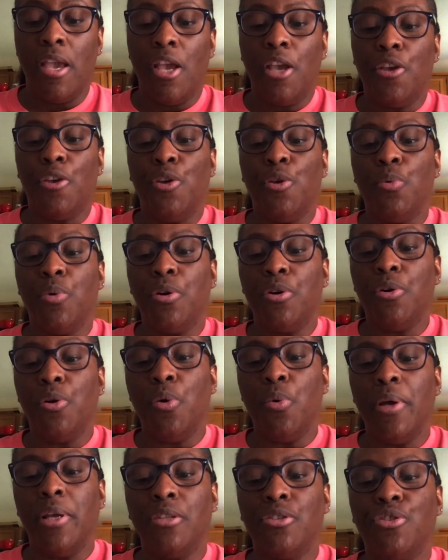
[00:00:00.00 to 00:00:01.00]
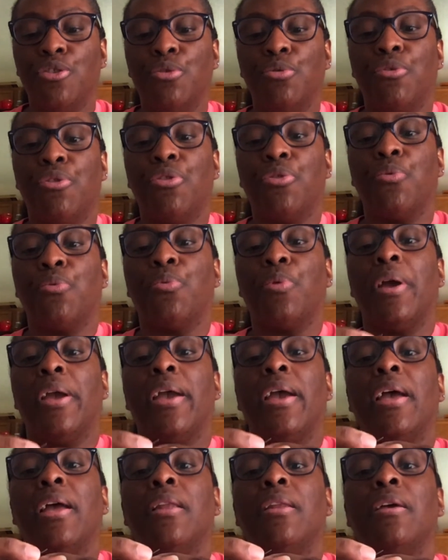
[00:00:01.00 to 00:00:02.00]
You are going to
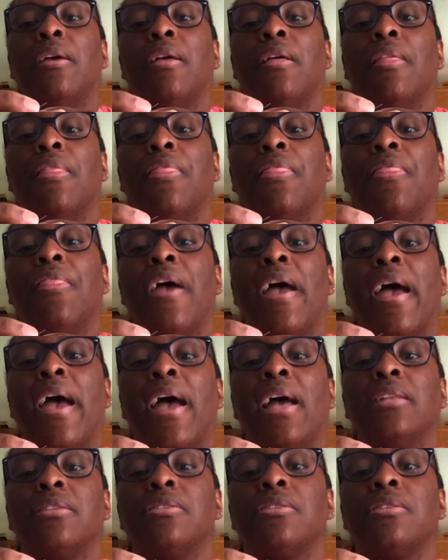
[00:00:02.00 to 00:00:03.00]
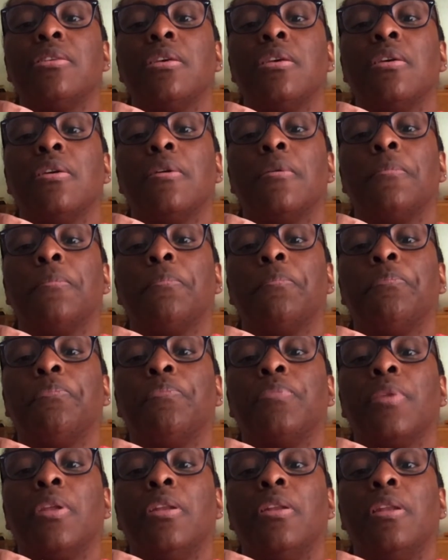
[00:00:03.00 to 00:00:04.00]
thread that
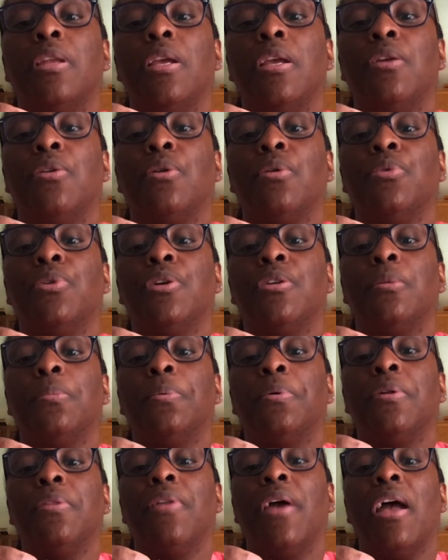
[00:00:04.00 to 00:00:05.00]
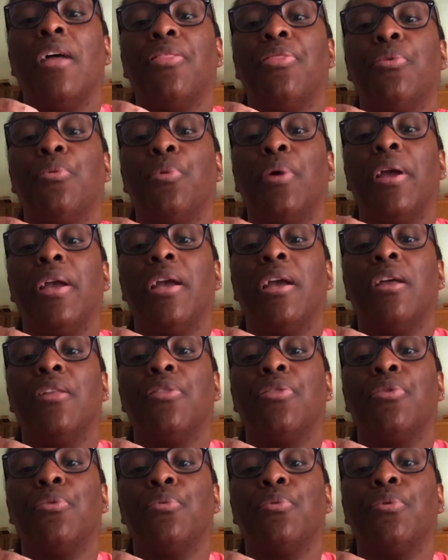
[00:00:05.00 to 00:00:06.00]
needle. You're going to put that
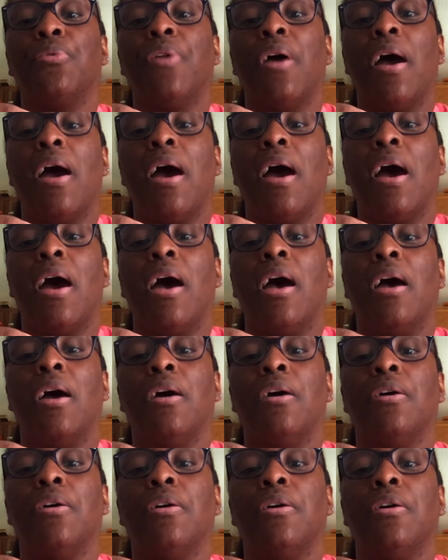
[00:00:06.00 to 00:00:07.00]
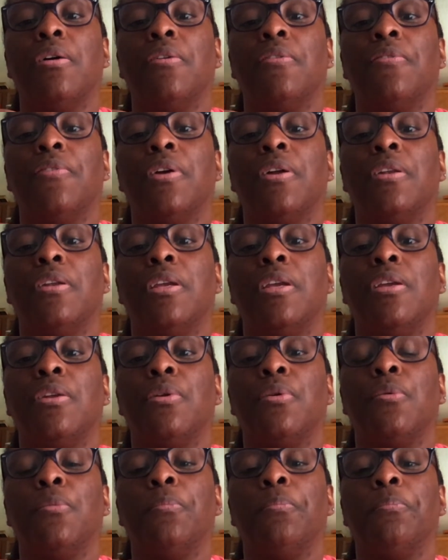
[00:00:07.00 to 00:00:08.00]
thread through the eye of a needle.